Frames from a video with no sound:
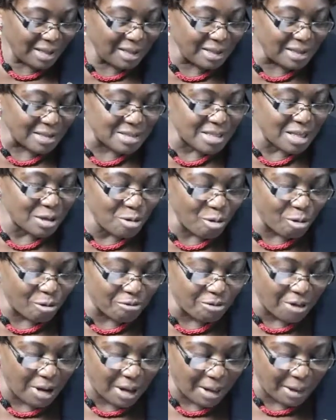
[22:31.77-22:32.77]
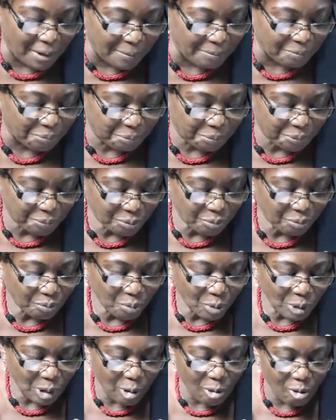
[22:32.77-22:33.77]
instead of
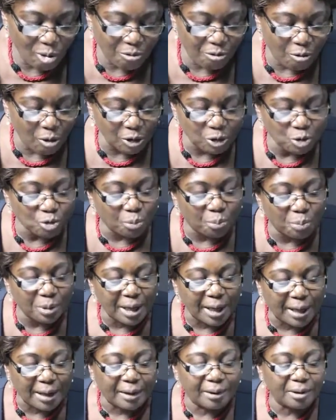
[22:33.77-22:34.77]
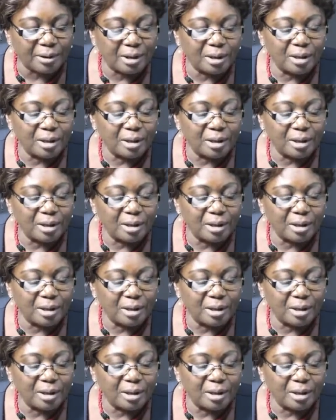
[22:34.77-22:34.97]
going to play.